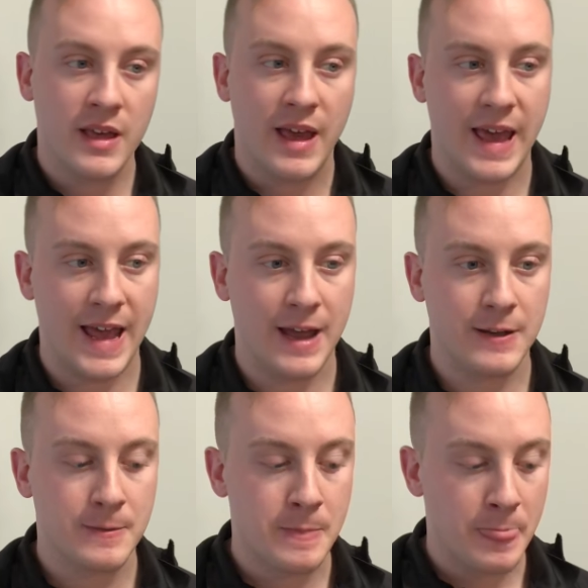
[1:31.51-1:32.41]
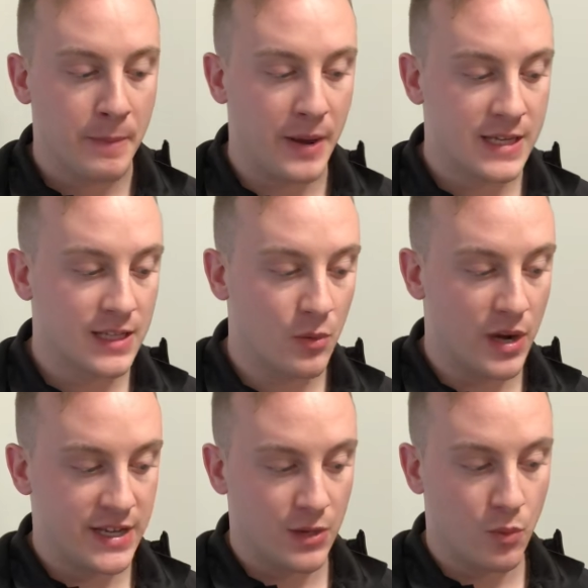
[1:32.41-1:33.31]
And basically
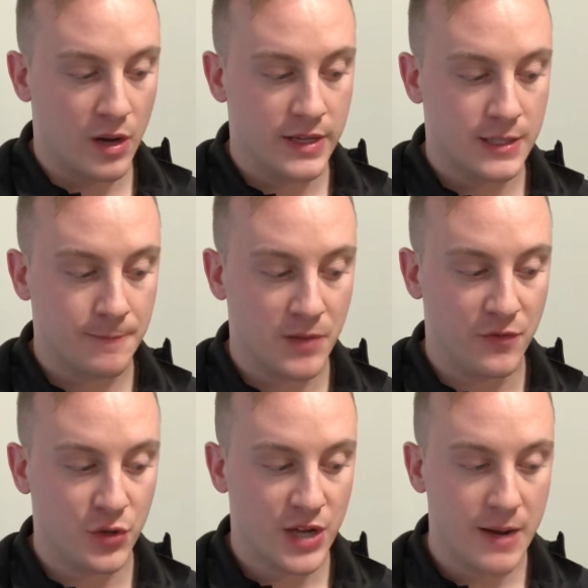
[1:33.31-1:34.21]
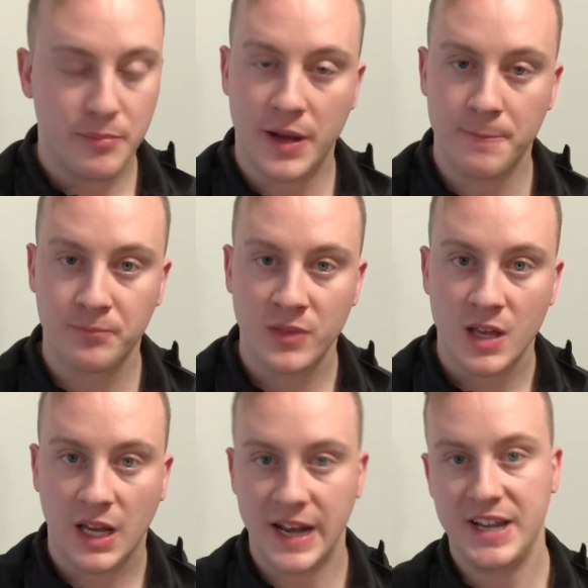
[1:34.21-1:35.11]
what I did was, if you type in
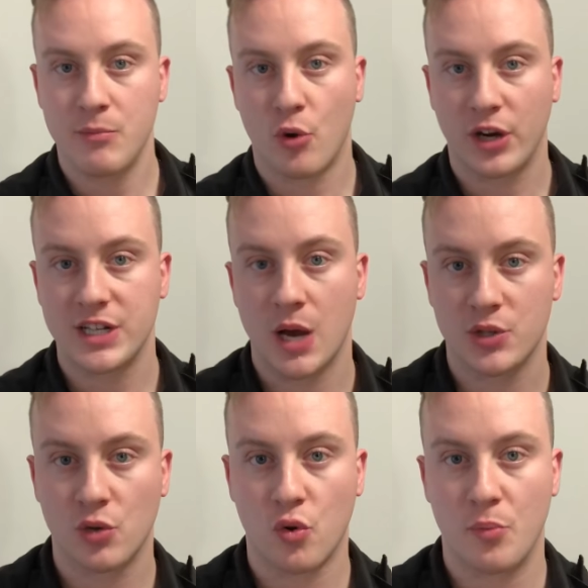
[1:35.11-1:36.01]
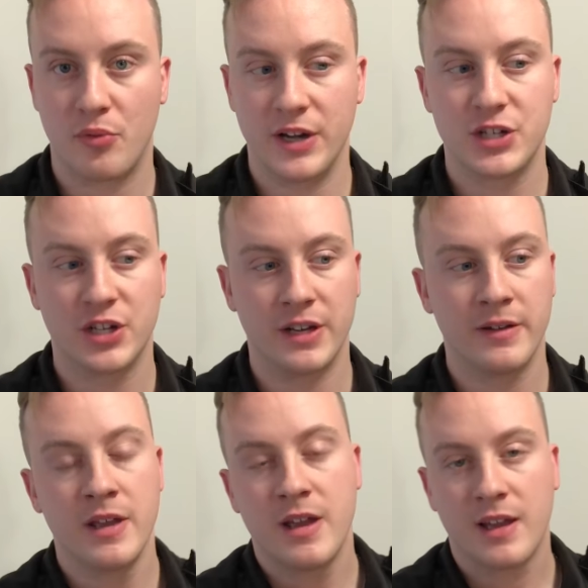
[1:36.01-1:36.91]
Canadian Mortgage Housing
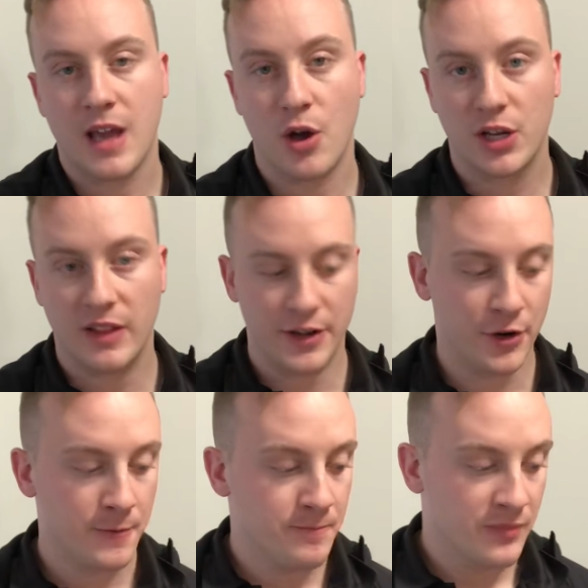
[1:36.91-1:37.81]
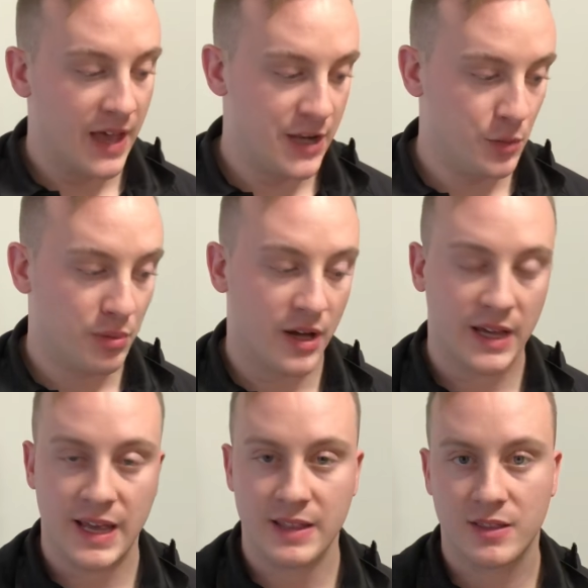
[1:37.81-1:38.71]
Corporation calculator and you
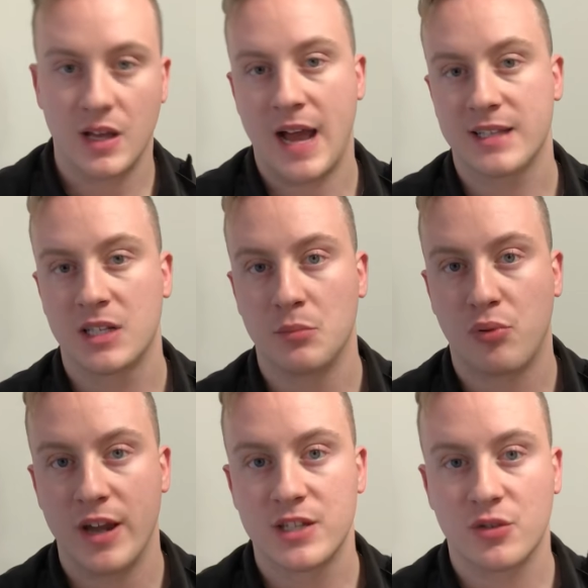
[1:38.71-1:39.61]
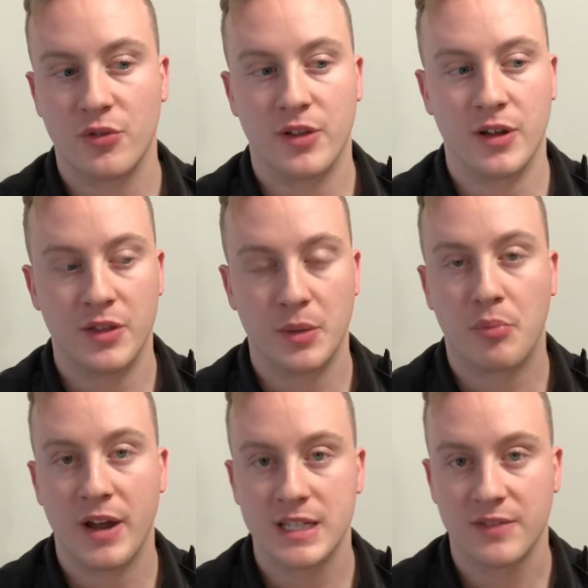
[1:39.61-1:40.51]
plug in the asking price or the
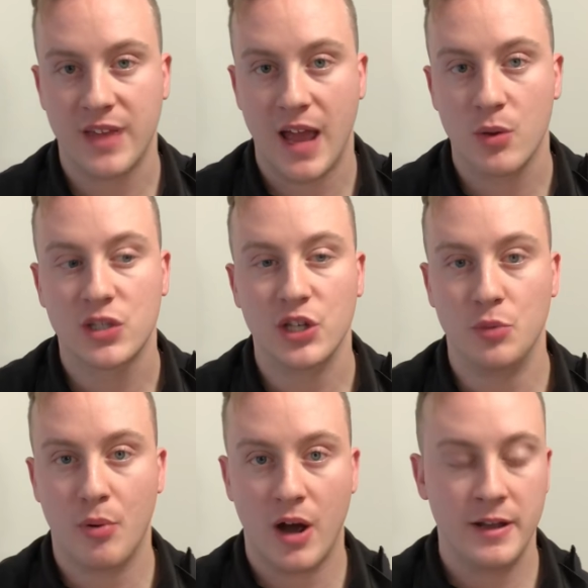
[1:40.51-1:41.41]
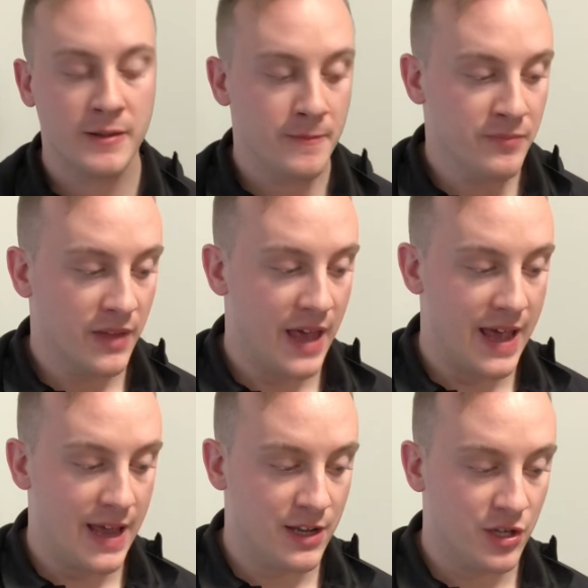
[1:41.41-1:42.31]
price of the house that you bought,
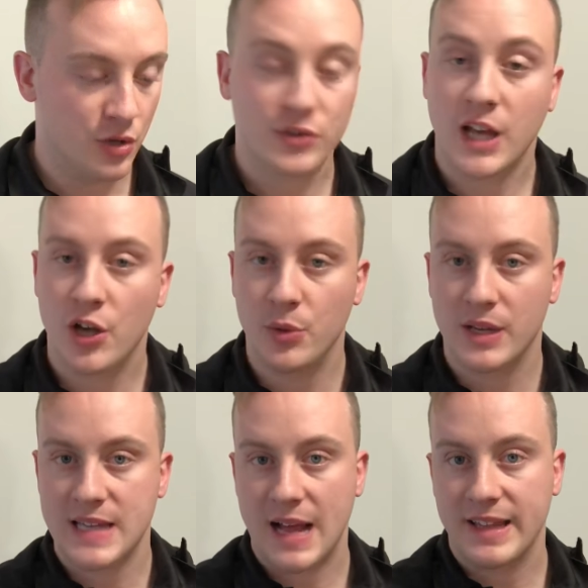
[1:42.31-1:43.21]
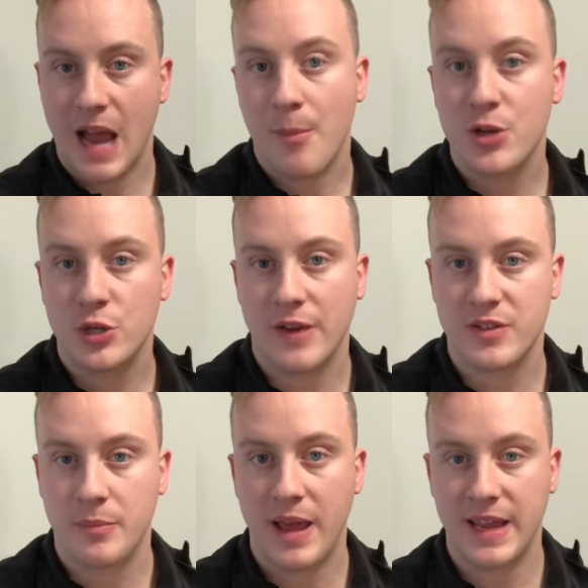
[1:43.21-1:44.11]
and it'll tell you exactly how much you have
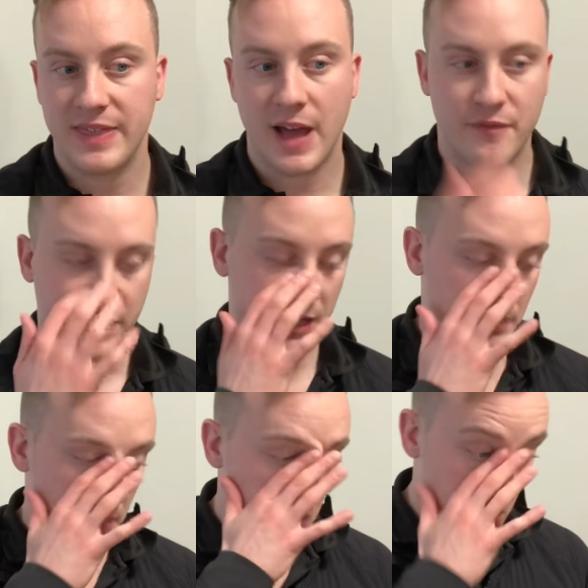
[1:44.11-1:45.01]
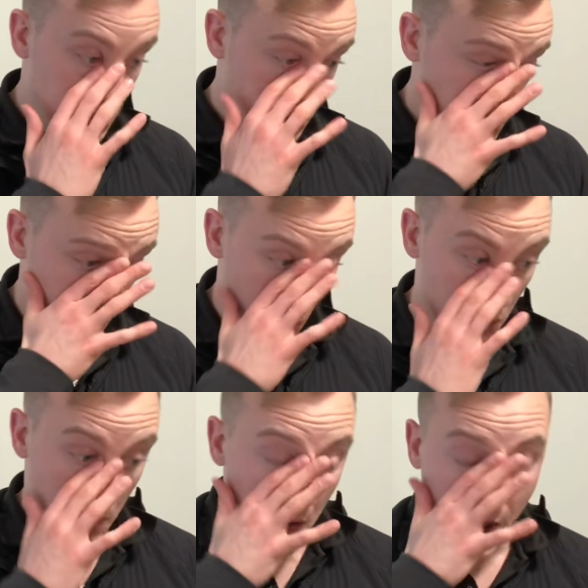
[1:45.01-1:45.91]
to pay in that fee.
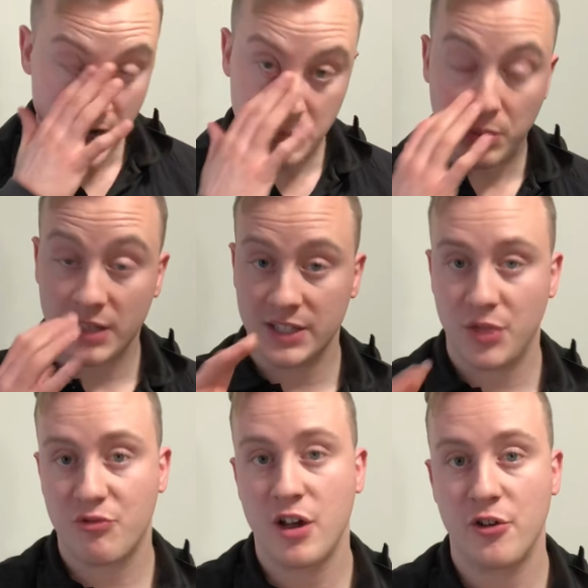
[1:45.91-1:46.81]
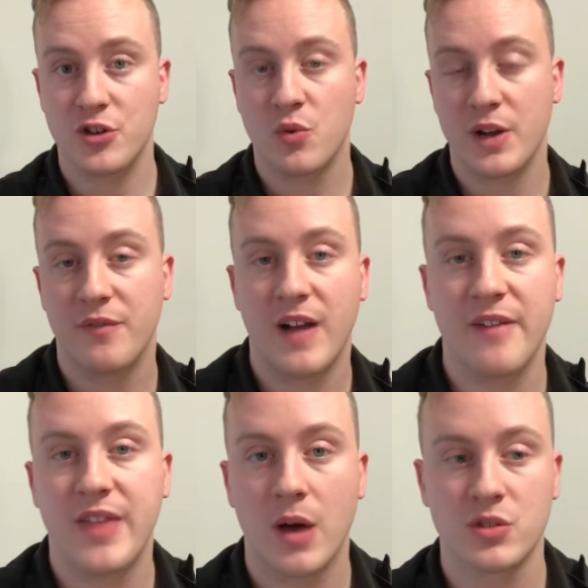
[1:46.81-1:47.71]
So I just plugged in
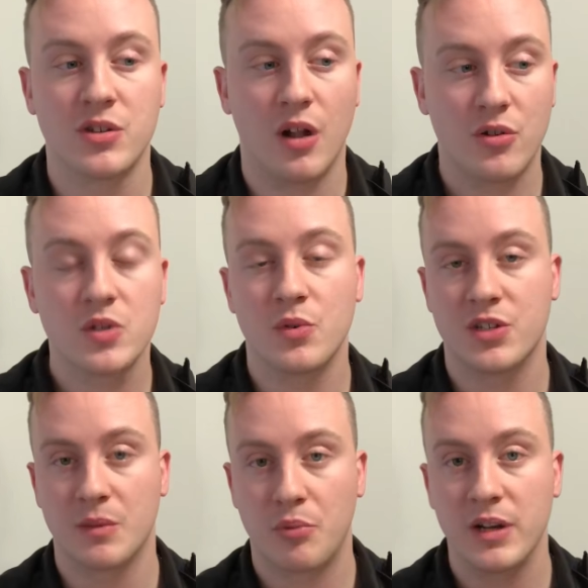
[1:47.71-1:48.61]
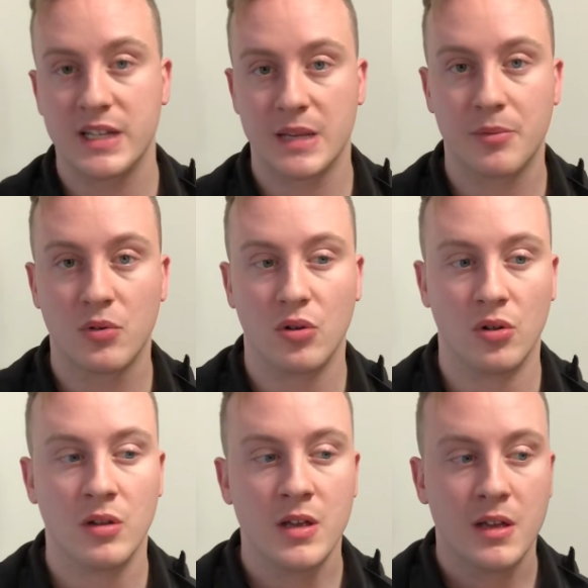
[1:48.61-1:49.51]
$325,000, which is a pretty
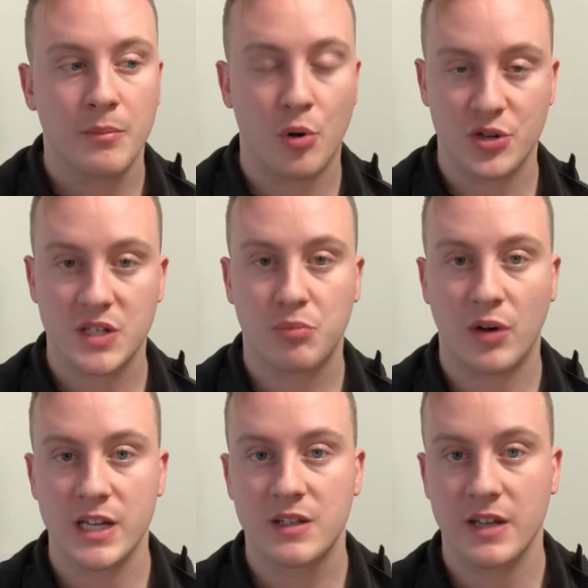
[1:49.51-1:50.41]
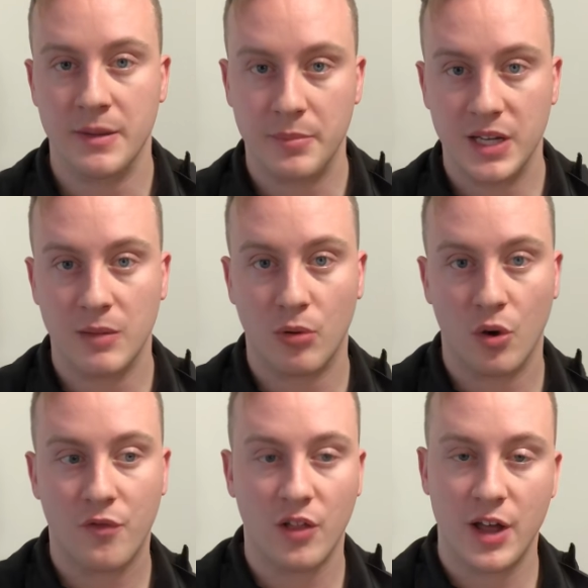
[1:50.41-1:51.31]
typical purchase price in Peterborough
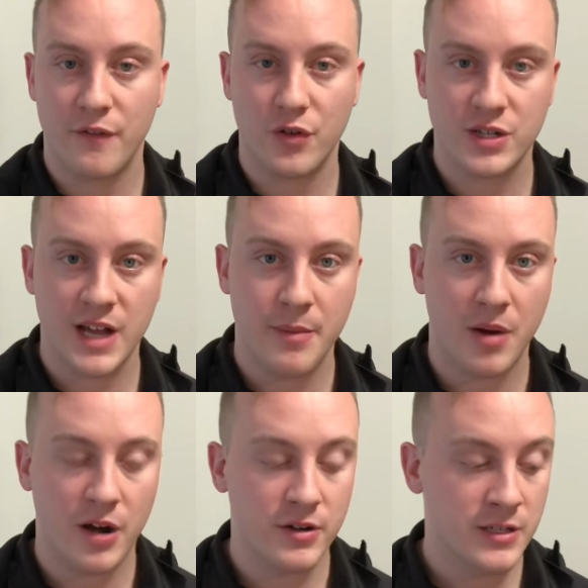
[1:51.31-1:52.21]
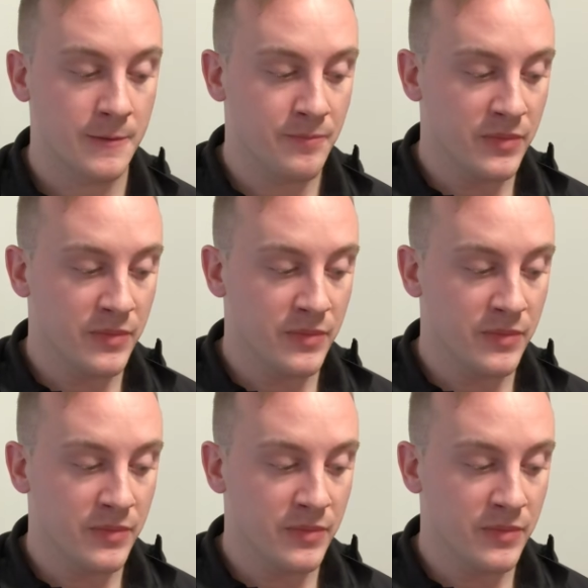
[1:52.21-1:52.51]
for a lot of first-time buyers.